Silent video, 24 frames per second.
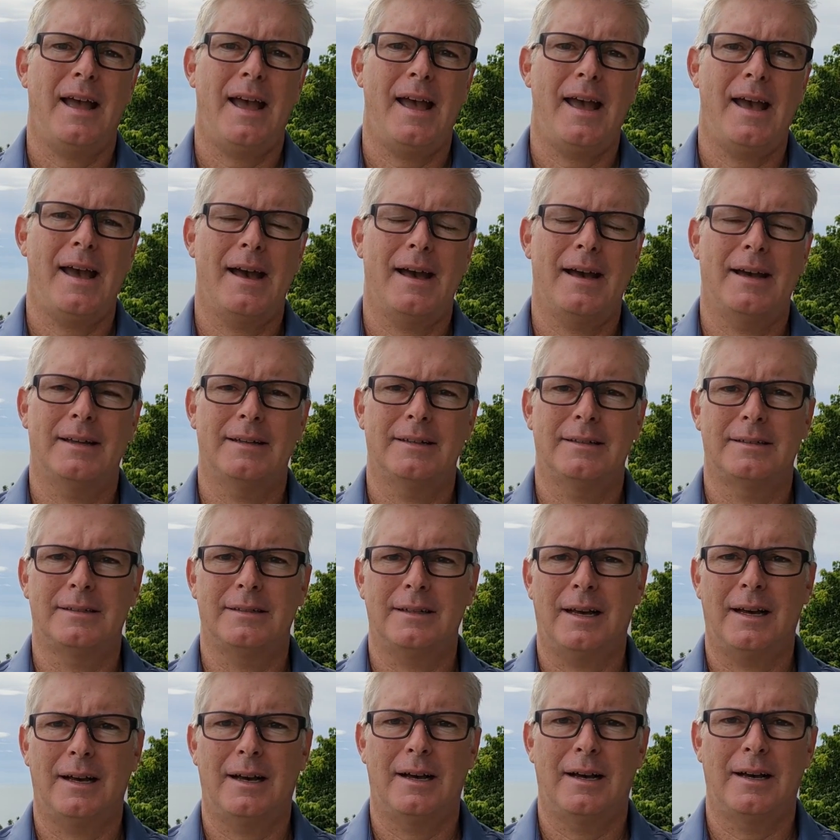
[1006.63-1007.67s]
and
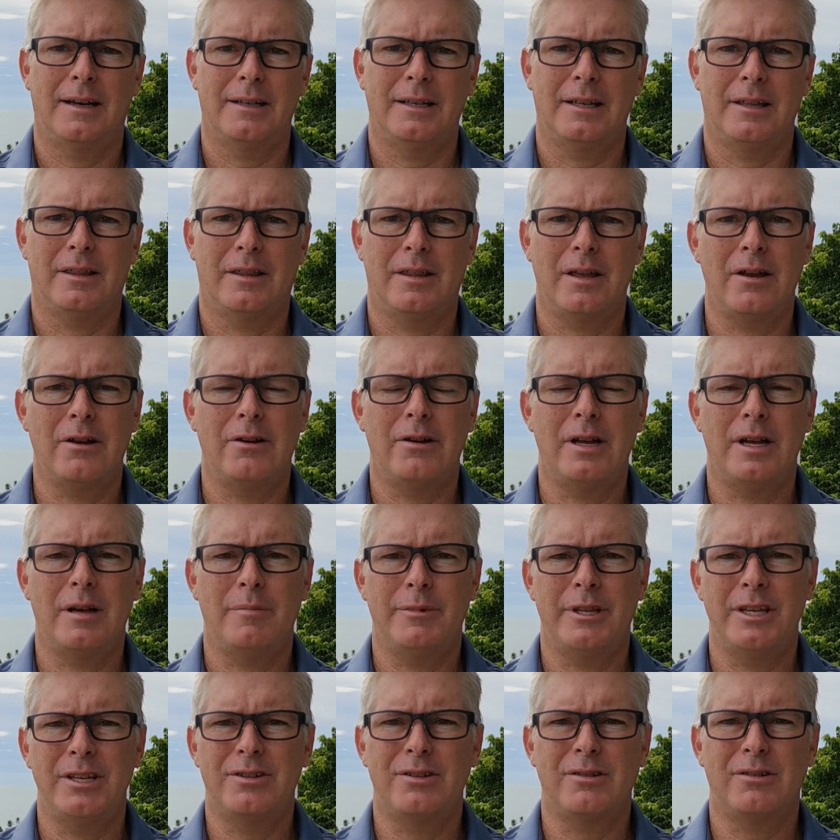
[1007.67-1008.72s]

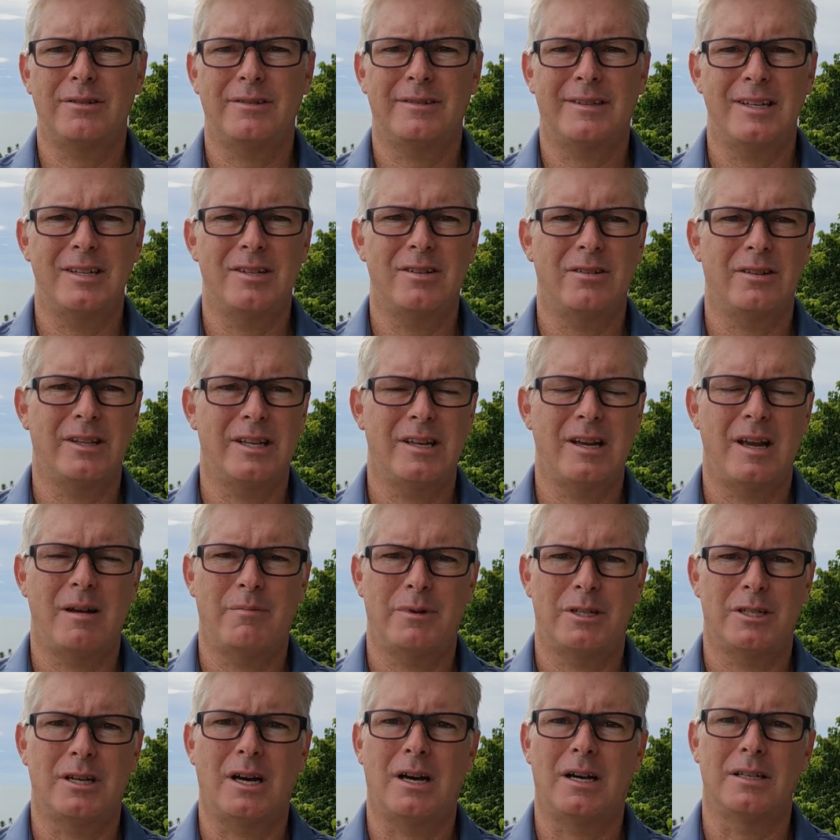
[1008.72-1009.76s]
Ethereum. These are the
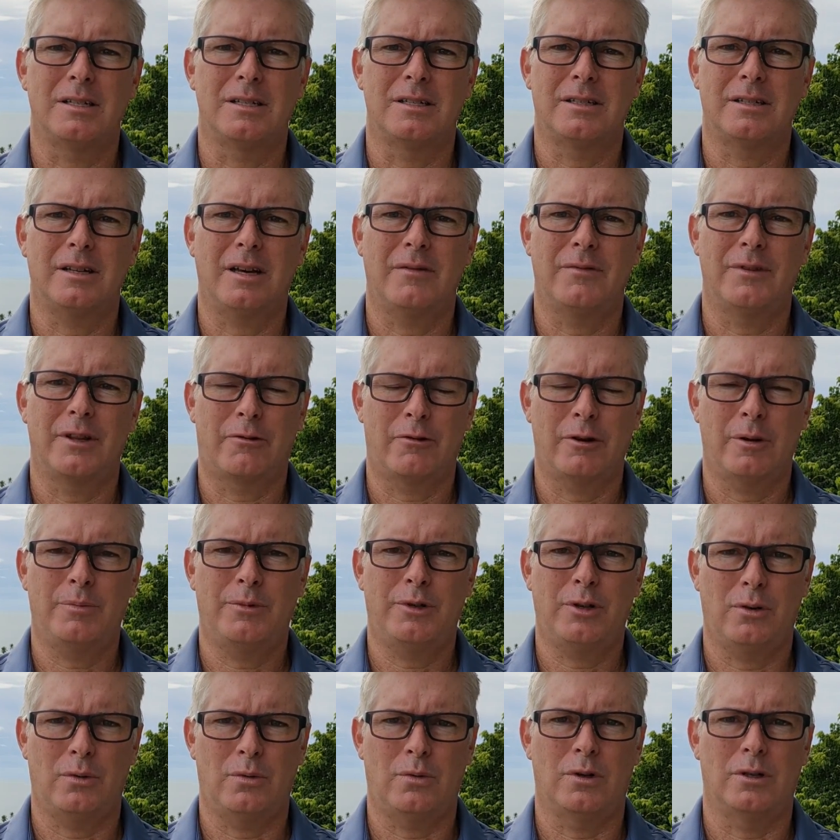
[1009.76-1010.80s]
Amazons of the
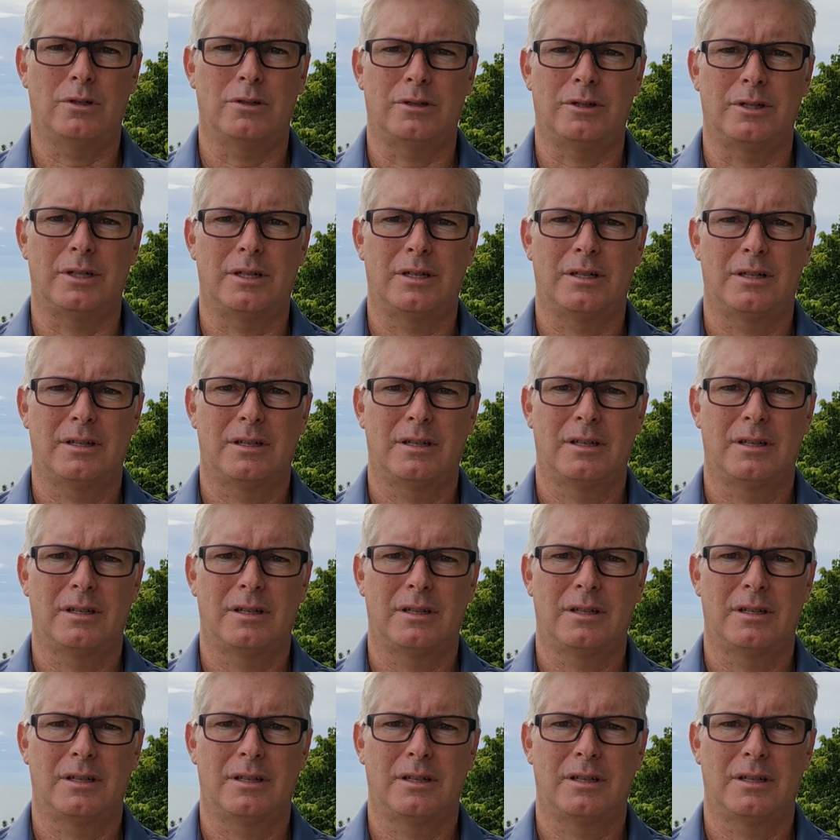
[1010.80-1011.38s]
crypto world.